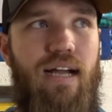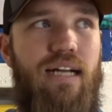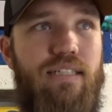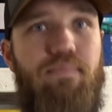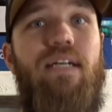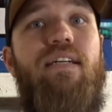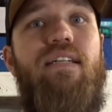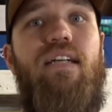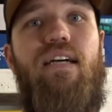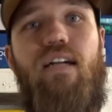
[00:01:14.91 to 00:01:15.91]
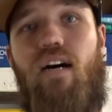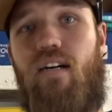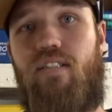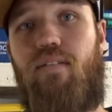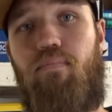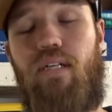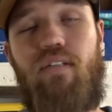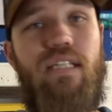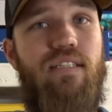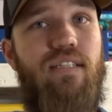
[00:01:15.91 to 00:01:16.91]
has been an awesome
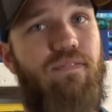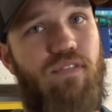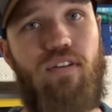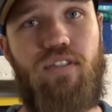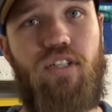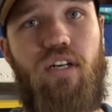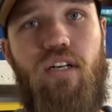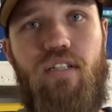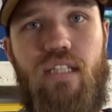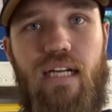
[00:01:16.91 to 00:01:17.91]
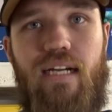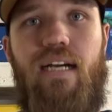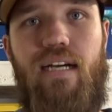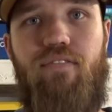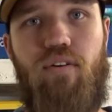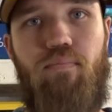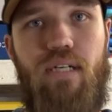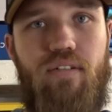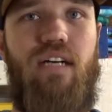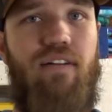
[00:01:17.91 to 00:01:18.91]
build. It's the first car that I ever
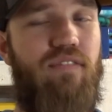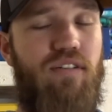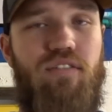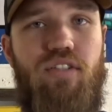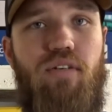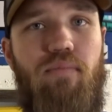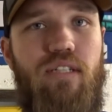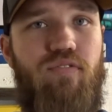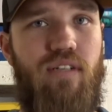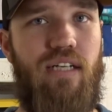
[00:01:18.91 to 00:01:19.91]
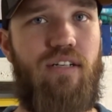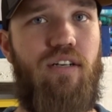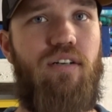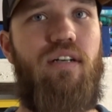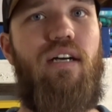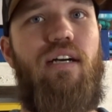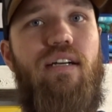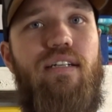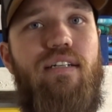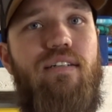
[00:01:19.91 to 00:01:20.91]
built. I've learned so much from that car. I
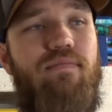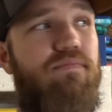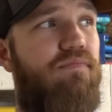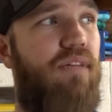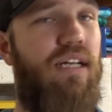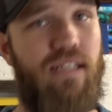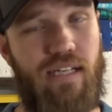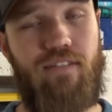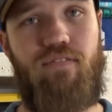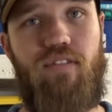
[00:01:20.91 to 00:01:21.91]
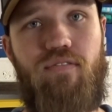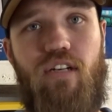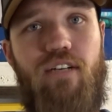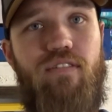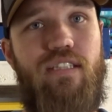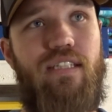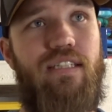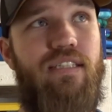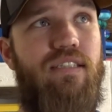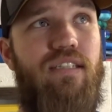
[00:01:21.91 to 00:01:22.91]
am thankful for
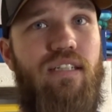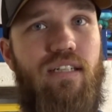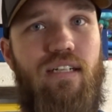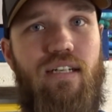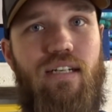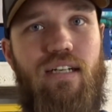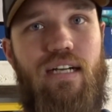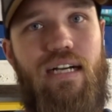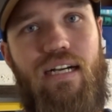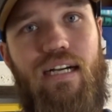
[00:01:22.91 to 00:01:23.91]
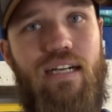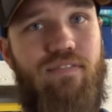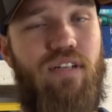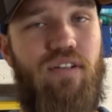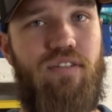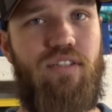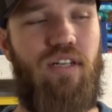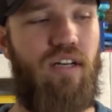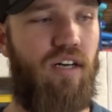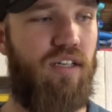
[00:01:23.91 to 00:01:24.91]
everything I have learned
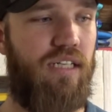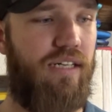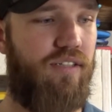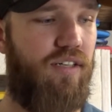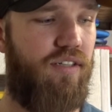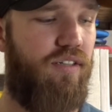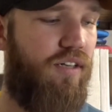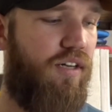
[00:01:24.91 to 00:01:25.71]
on that car,